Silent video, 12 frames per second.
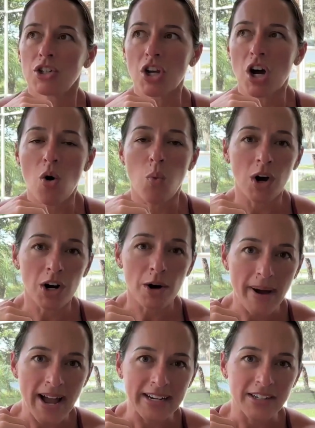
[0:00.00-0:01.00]
So what are
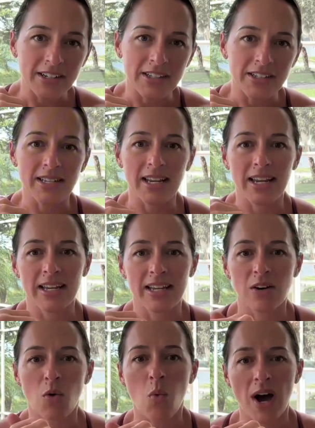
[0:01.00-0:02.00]
binders
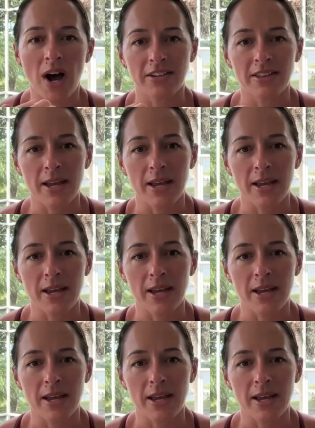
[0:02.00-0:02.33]
and why do